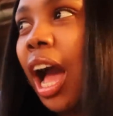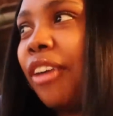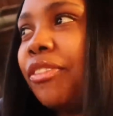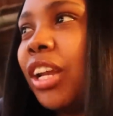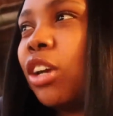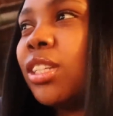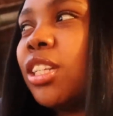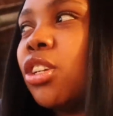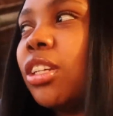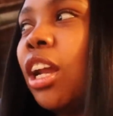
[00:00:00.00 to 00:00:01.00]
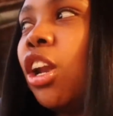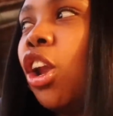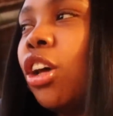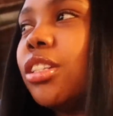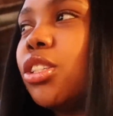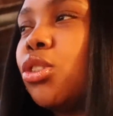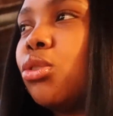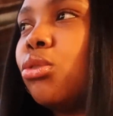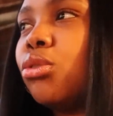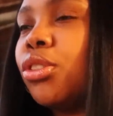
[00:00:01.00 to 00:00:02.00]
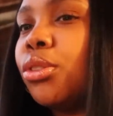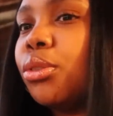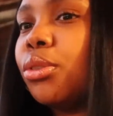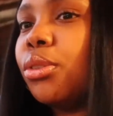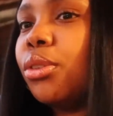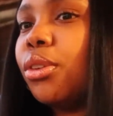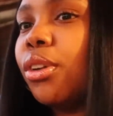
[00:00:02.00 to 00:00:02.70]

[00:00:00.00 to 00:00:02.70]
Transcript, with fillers: I feel like because there's not a lot to do